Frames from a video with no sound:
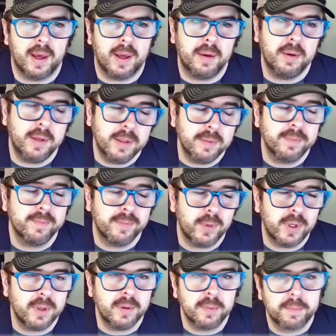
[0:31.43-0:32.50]
and,
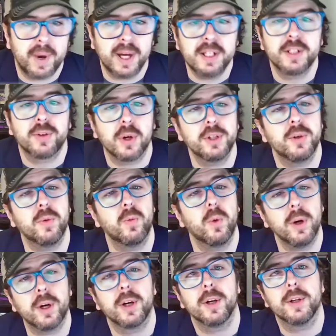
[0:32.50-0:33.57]
well, by
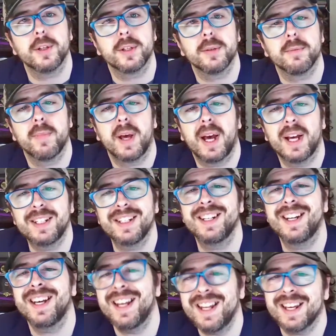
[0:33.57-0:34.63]
disgruntled workers
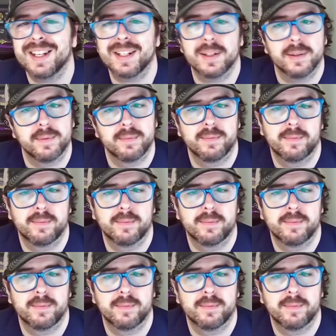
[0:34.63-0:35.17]
as an idiot.